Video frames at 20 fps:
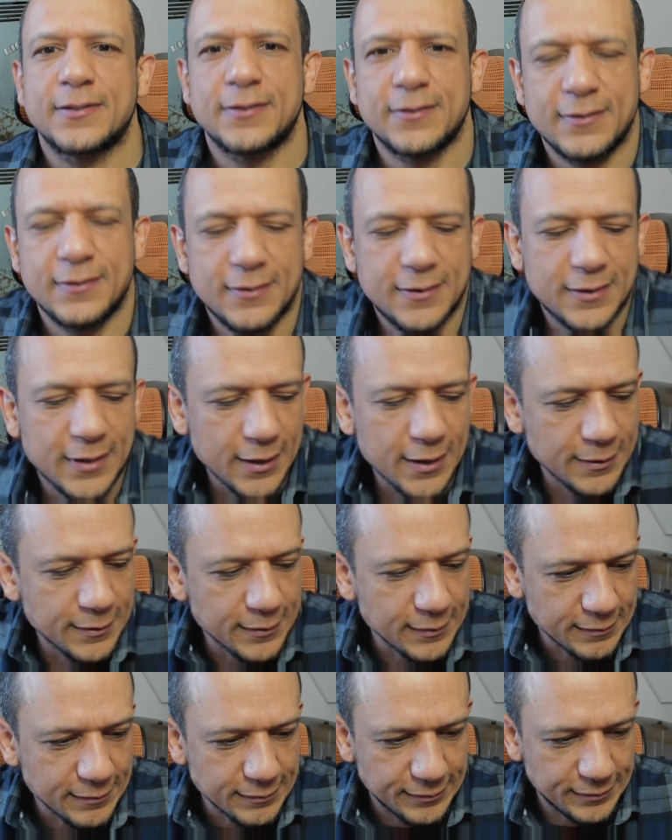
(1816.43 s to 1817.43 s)
So,
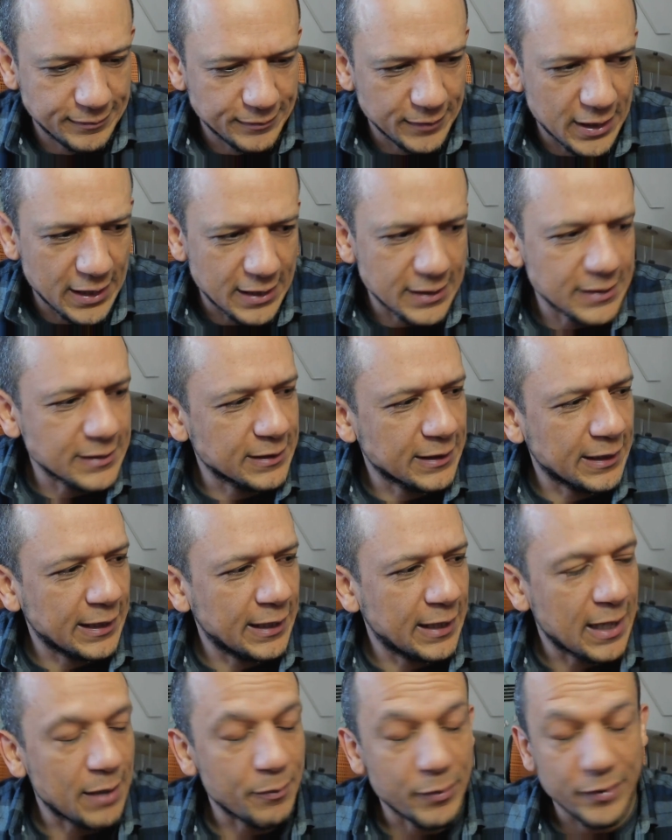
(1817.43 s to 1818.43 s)

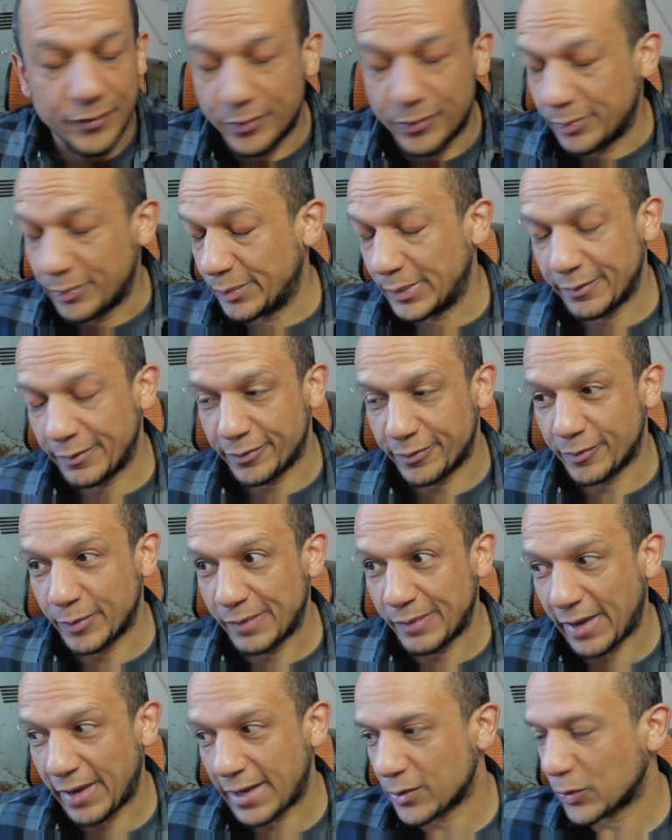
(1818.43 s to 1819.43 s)
and
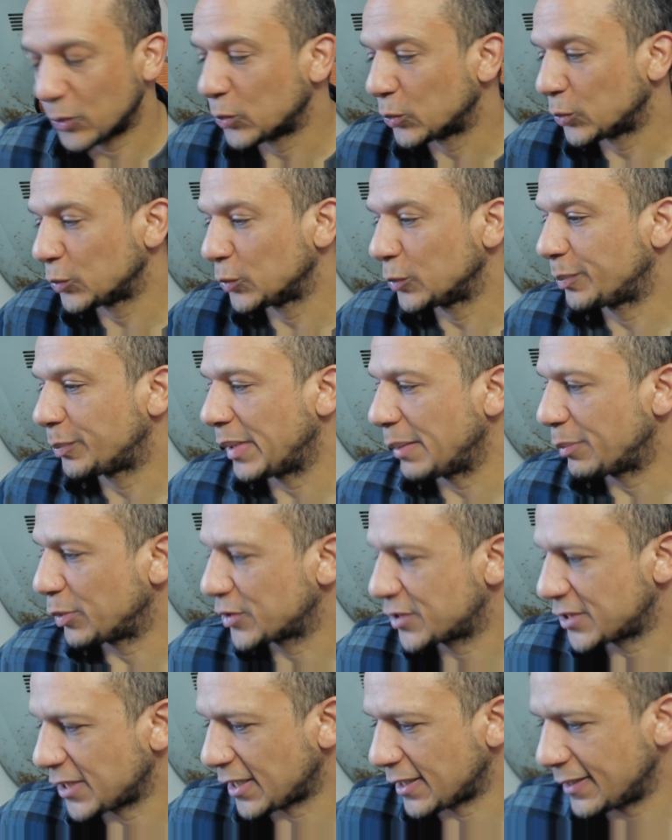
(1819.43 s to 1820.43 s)
we've had all people
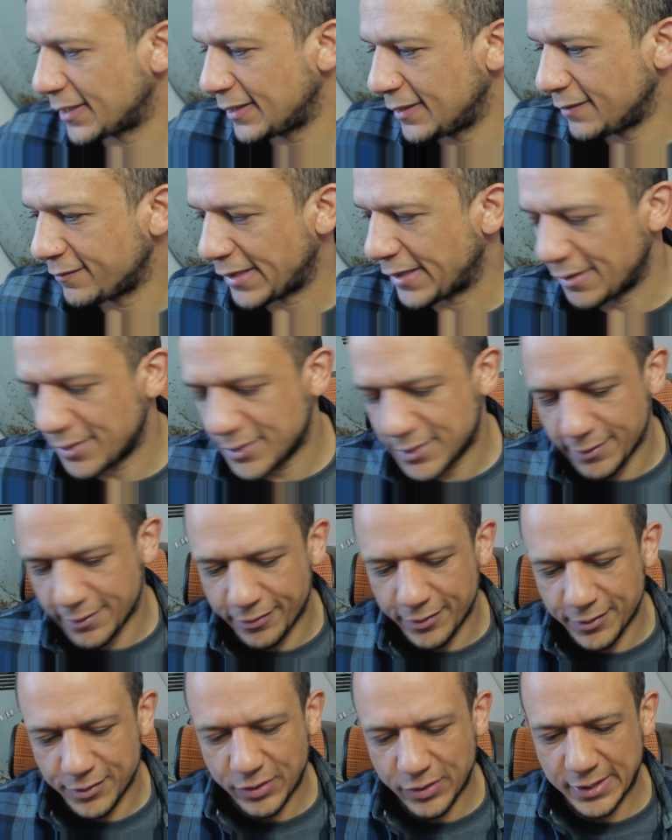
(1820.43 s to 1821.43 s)
sign various
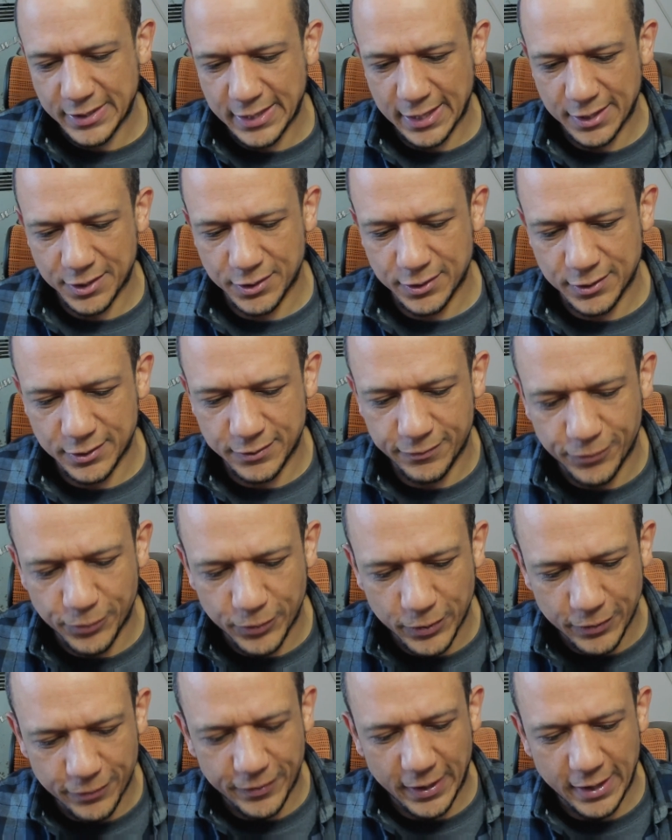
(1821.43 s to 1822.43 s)
different transactions.
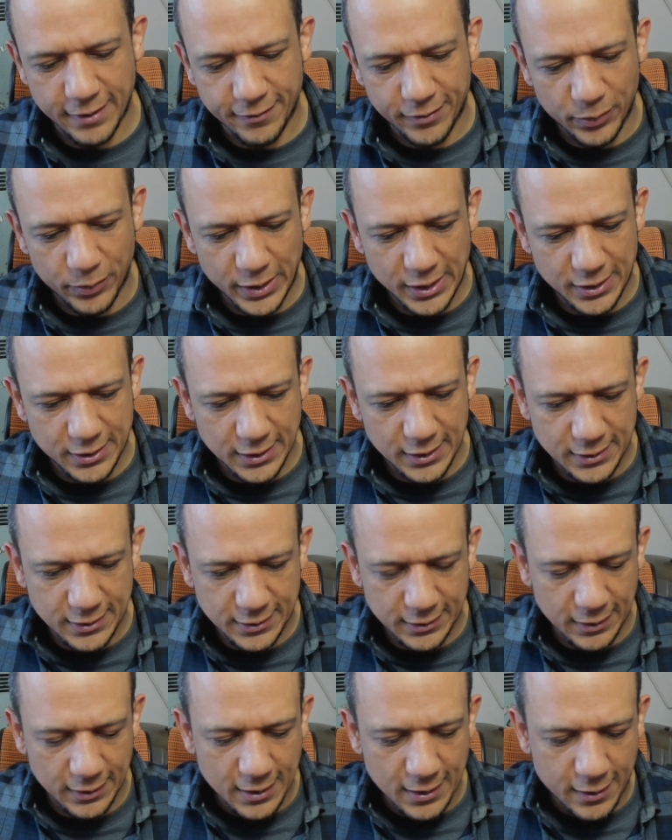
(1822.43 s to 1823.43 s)
5 of the
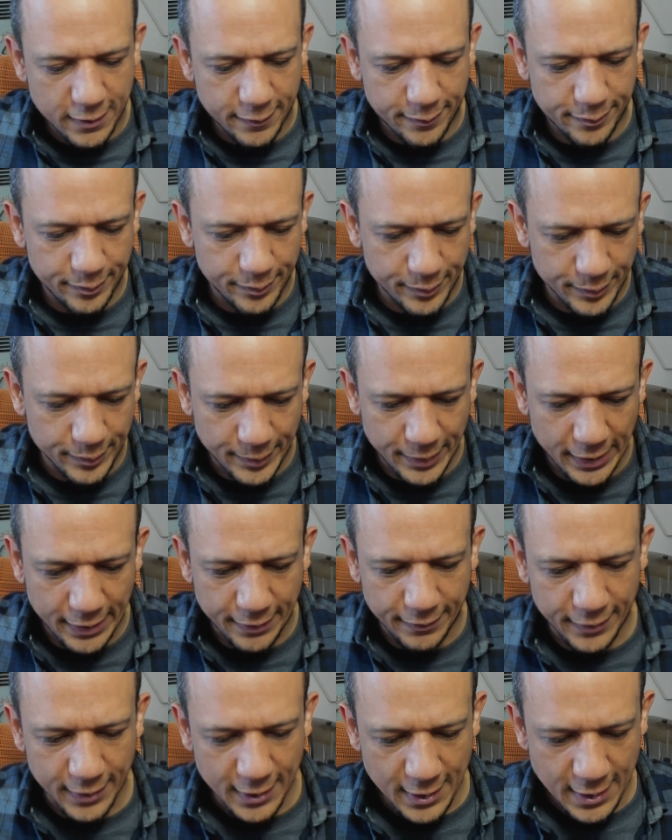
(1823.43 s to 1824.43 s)
witnesses,
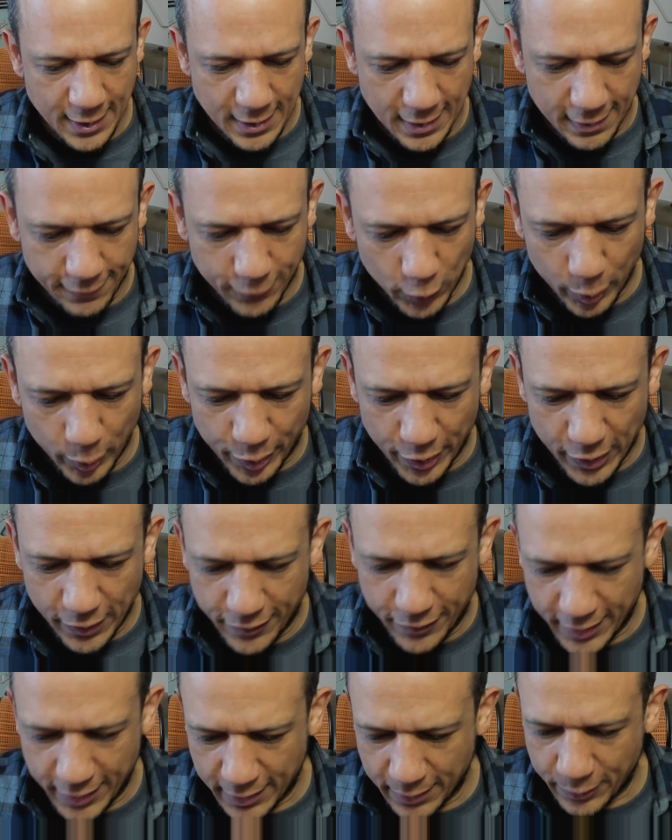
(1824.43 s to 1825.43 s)
have all proved
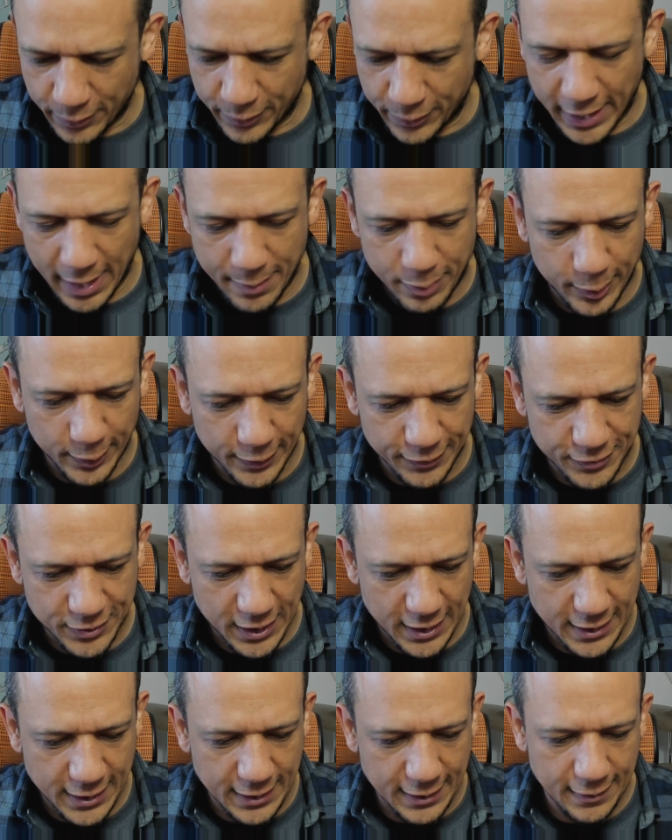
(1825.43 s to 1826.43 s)
that they were capable of
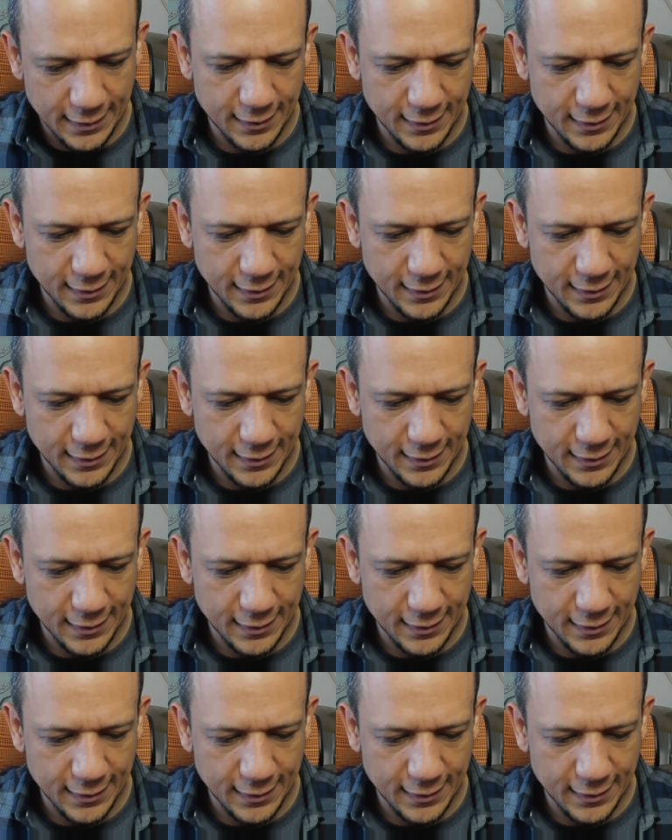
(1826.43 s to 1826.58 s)
signing.